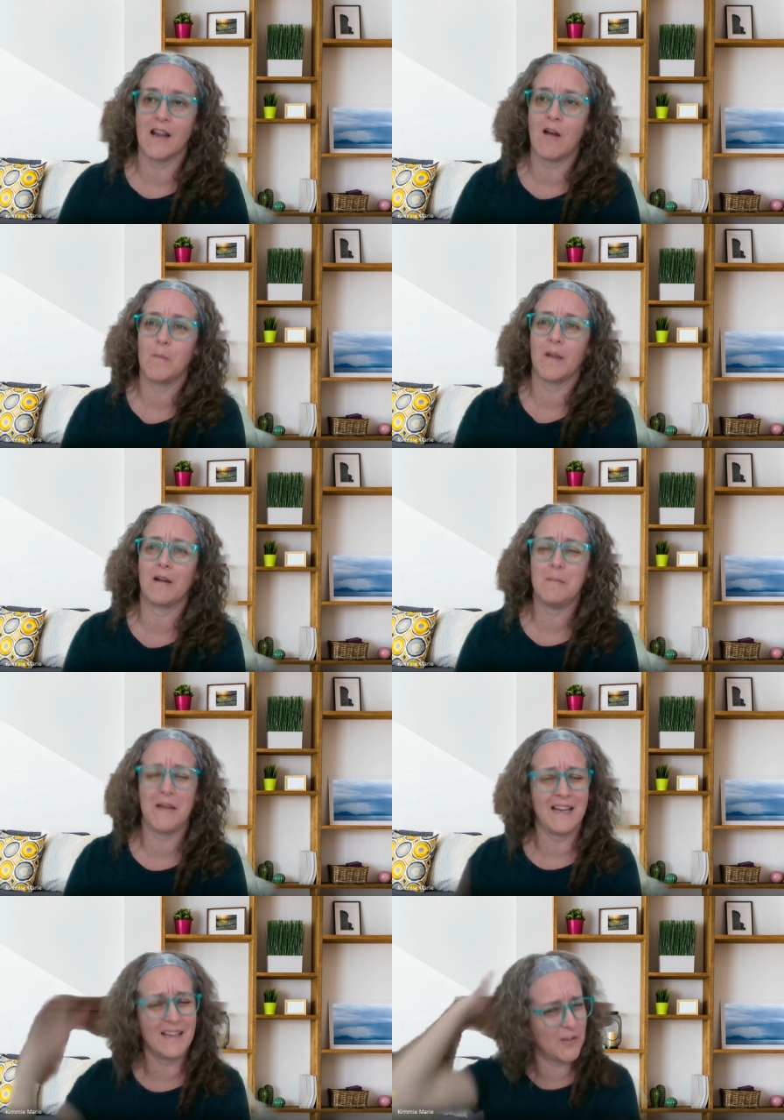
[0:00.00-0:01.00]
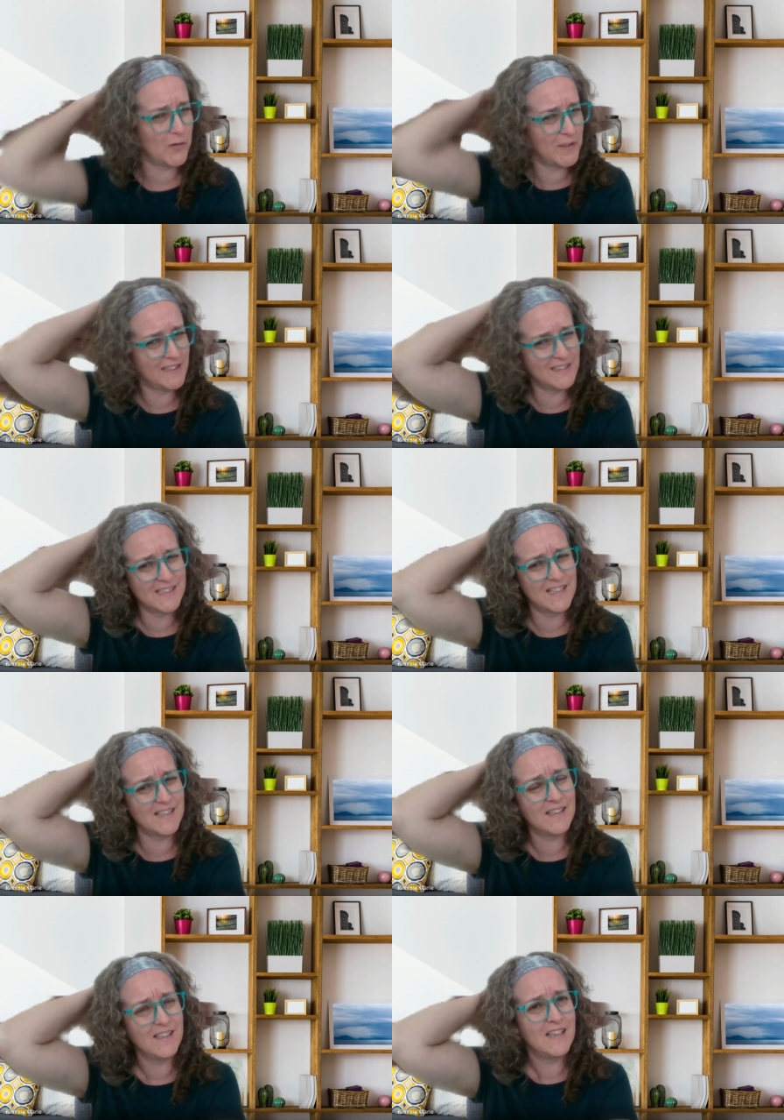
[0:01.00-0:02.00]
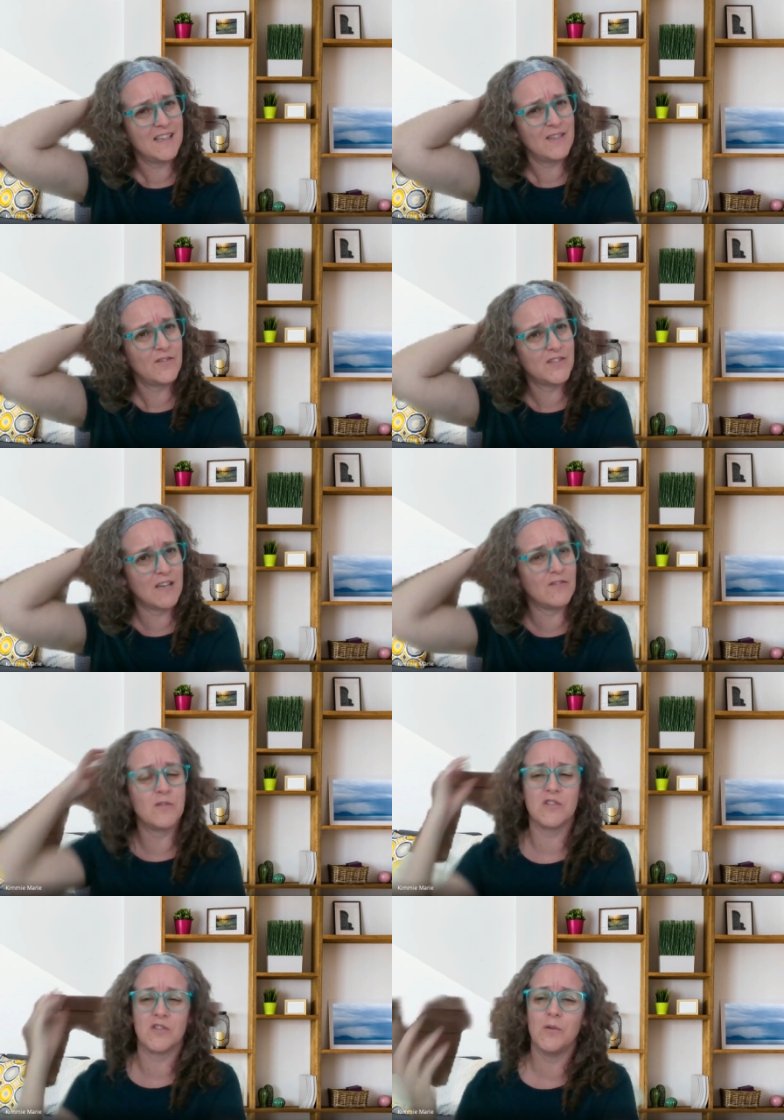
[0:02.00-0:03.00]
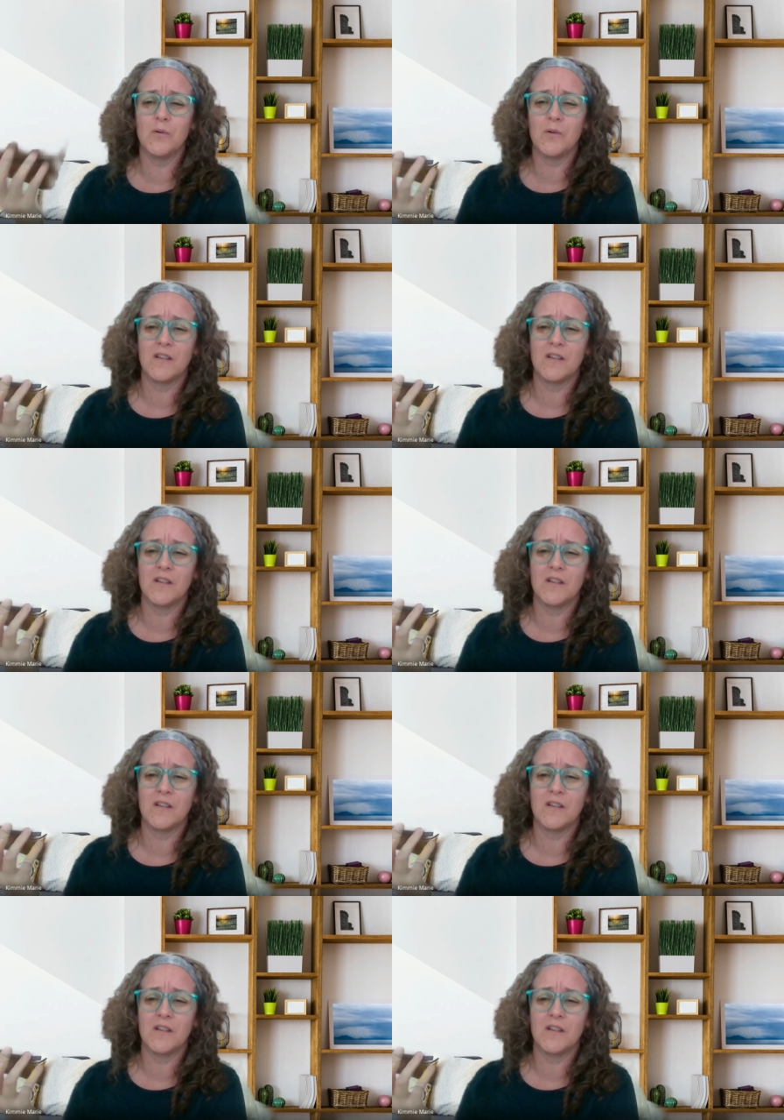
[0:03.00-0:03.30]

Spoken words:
Now I'm oh my God, the only thing that's gonna save you is you.